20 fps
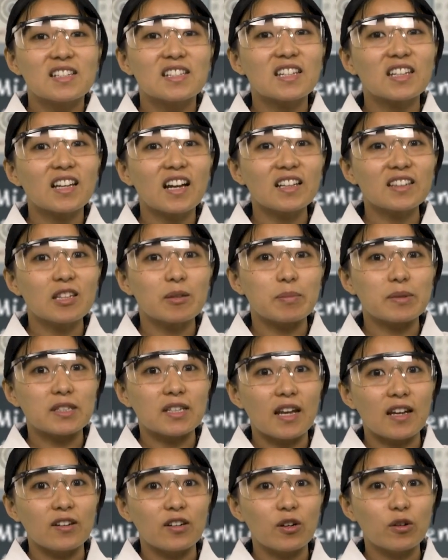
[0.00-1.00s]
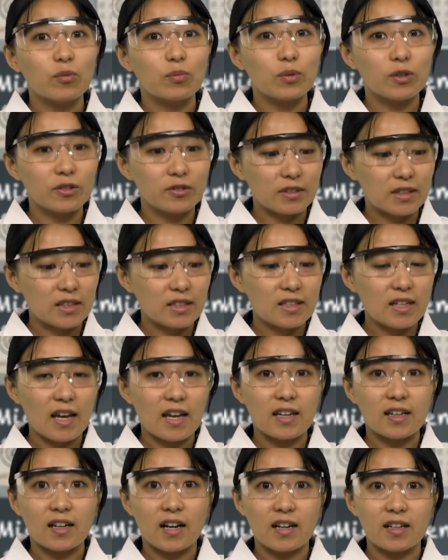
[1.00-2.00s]
To cut the potato, we'll need
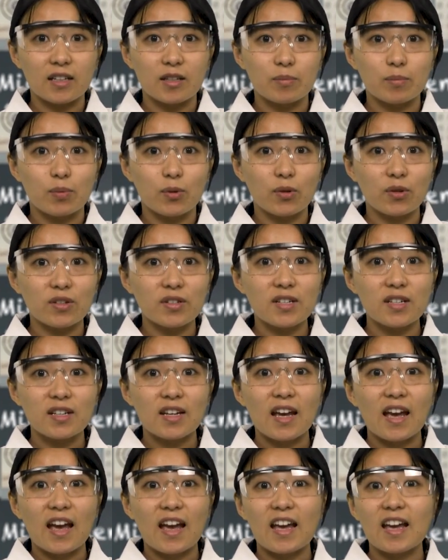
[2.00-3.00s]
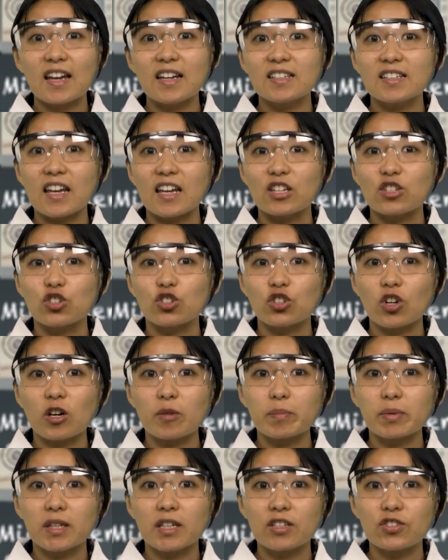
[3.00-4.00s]
a cutting board and a
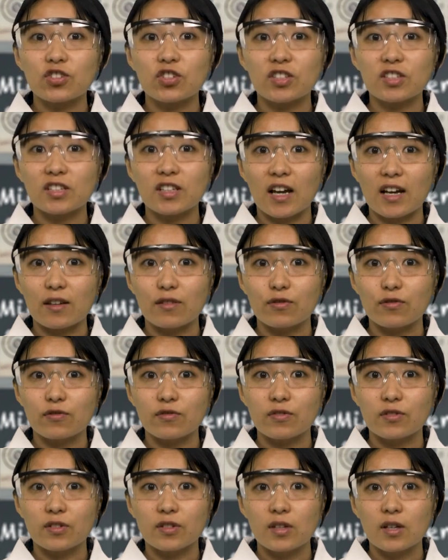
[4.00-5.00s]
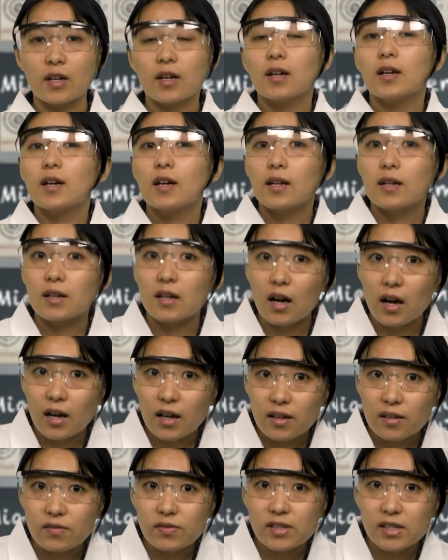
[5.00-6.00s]
sharp kitchen knife.
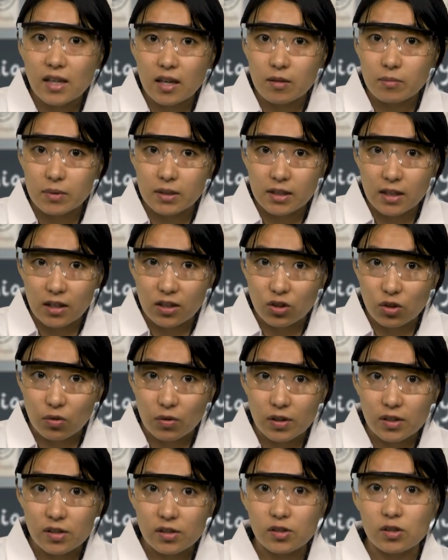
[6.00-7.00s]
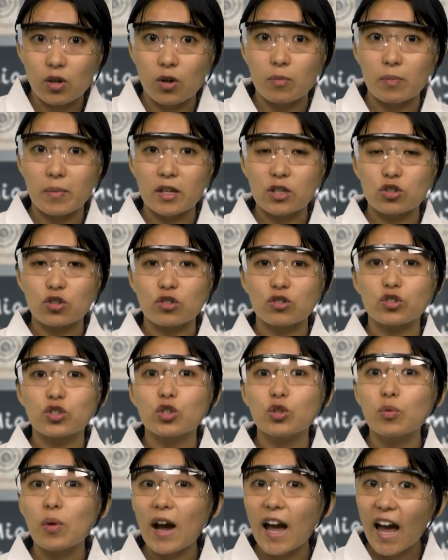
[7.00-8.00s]
Knives can be dangerous, so make sure
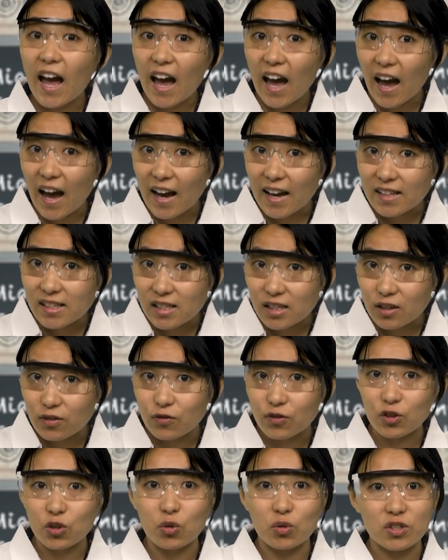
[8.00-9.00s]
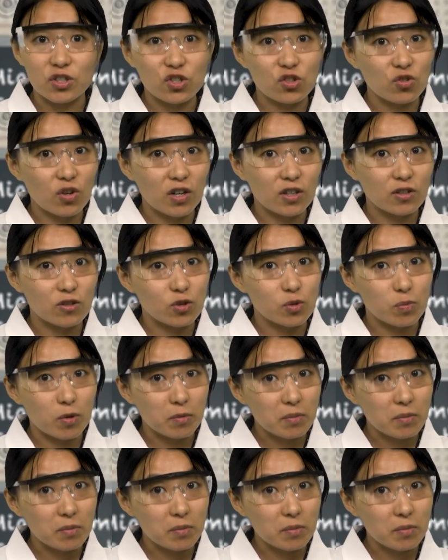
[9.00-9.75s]
to ask for your instructor's